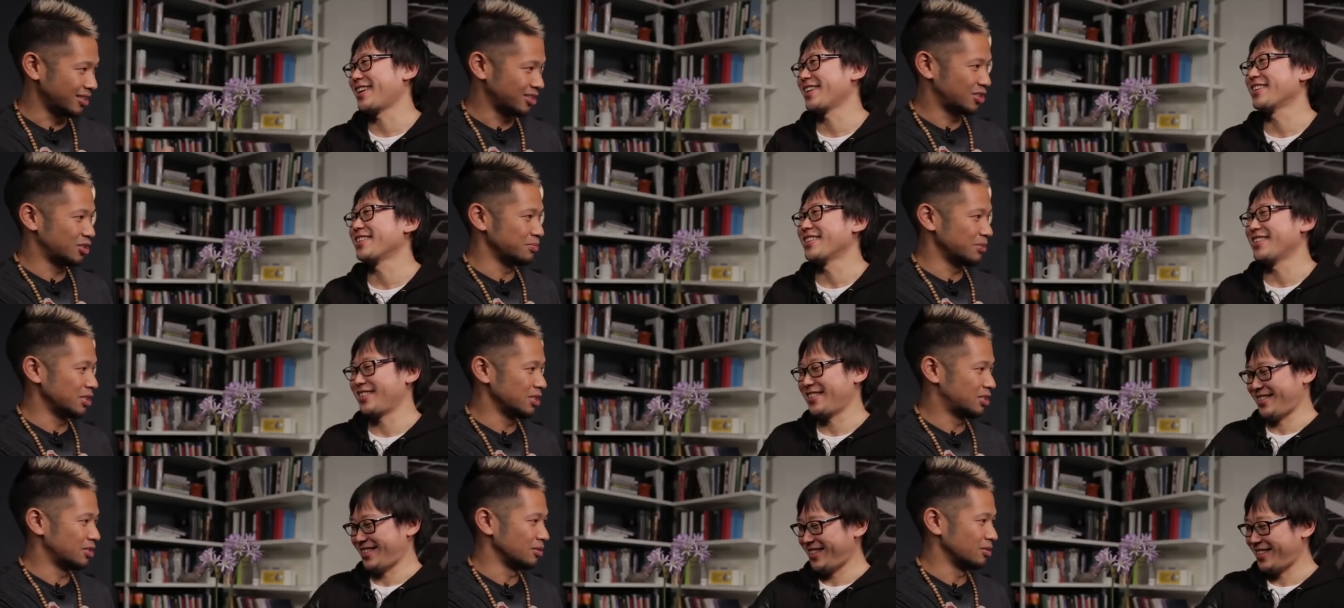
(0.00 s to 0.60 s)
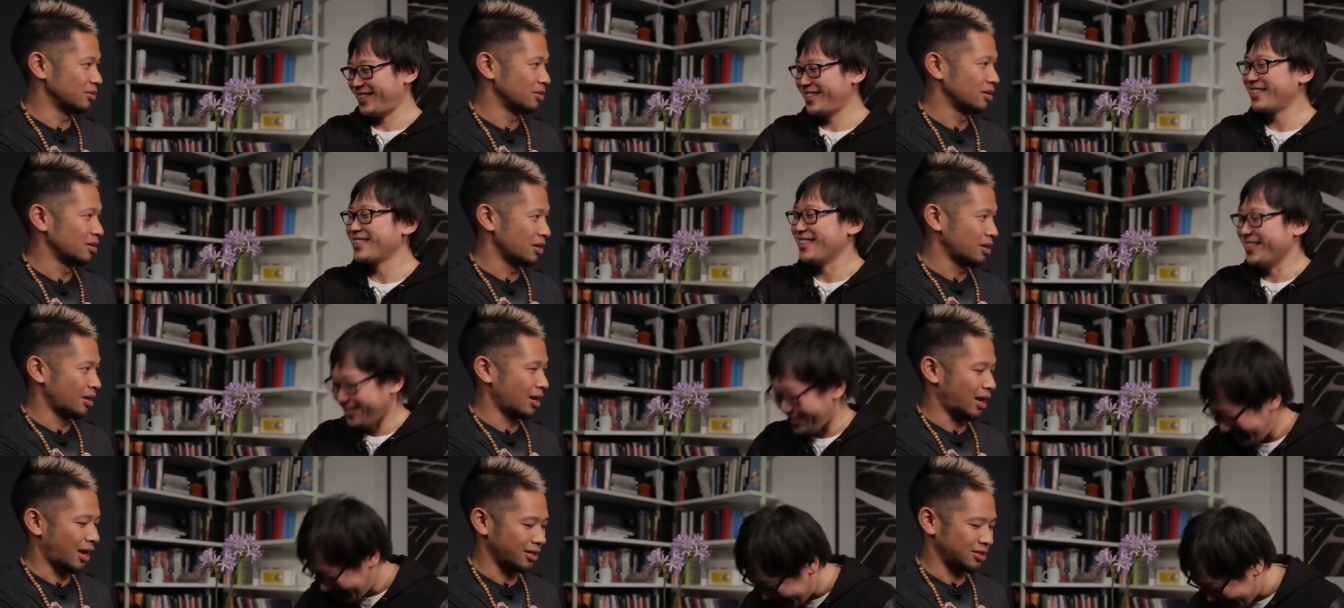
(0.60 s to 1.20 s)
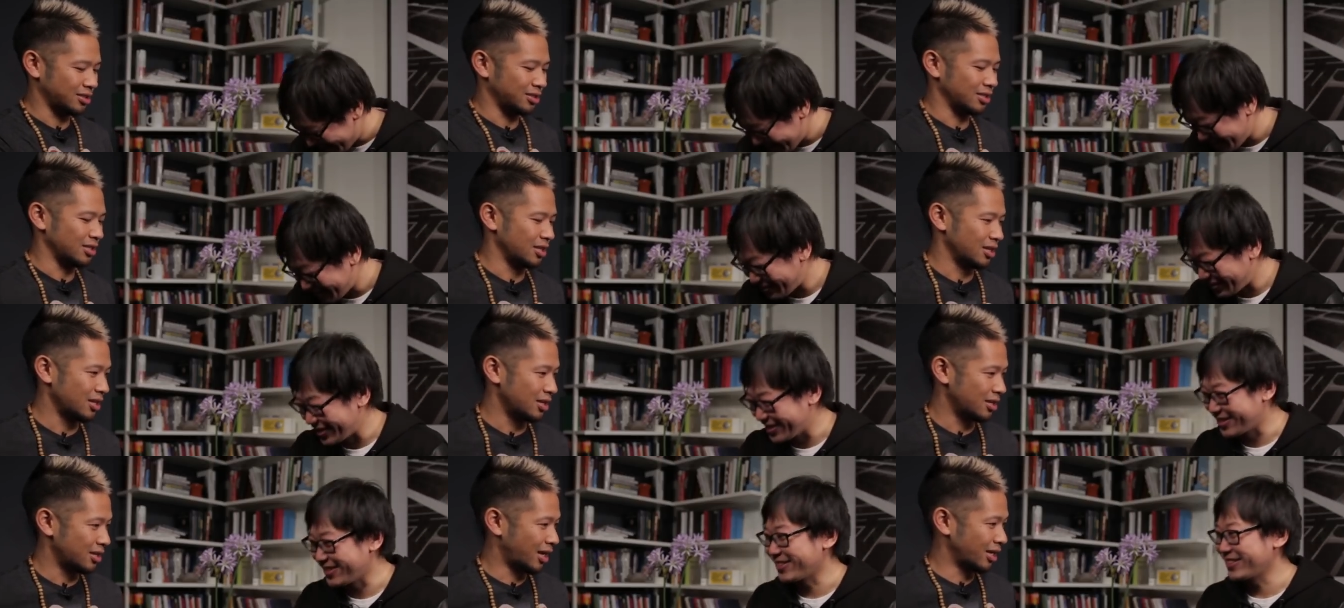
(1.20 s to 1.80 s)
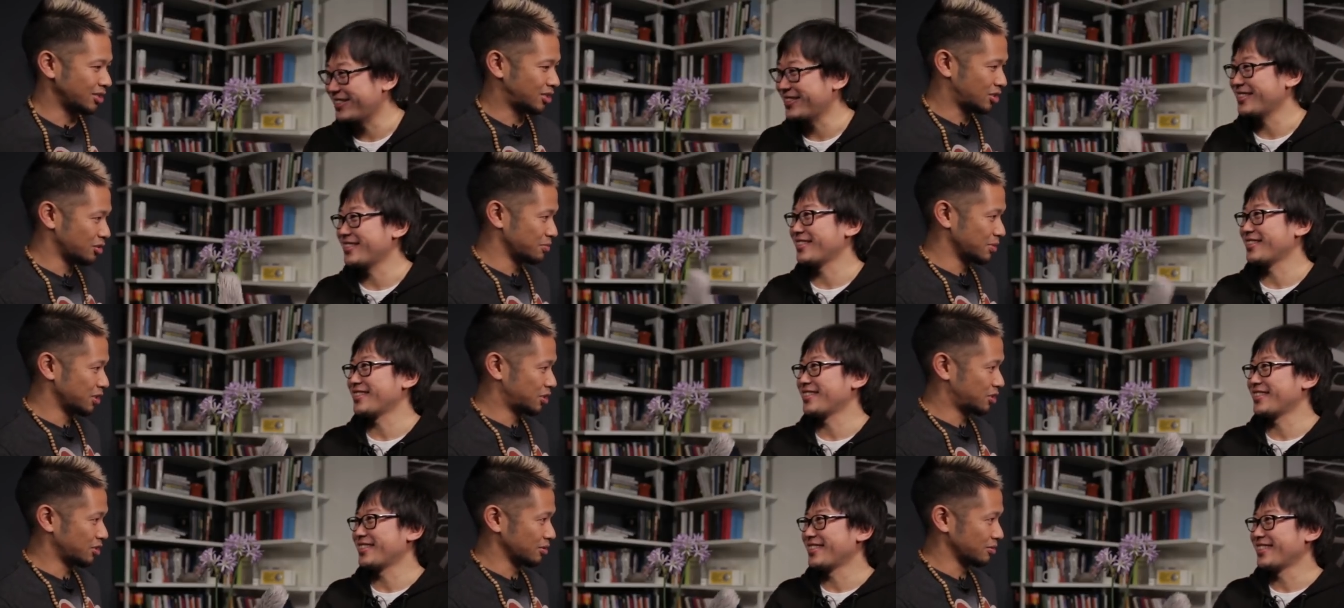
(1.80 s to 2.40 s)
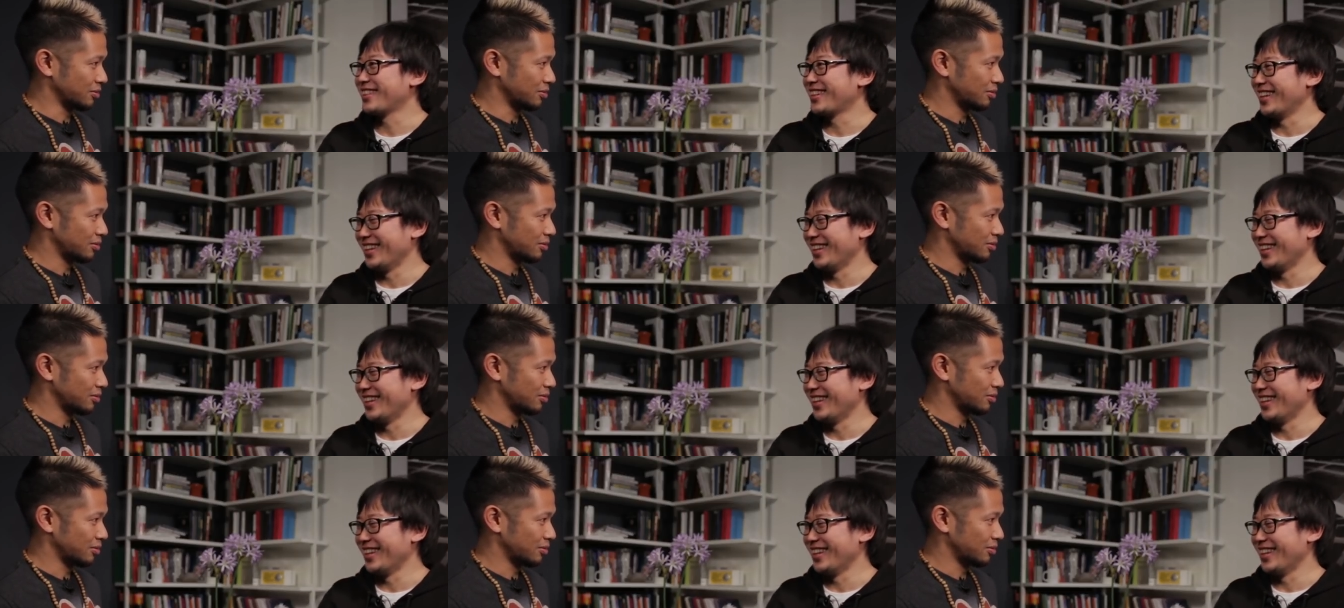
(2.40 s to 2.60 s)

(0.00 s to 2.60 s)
Speaker 1: Nice to meet you. Actually, nice to meet you. Nice to meet you.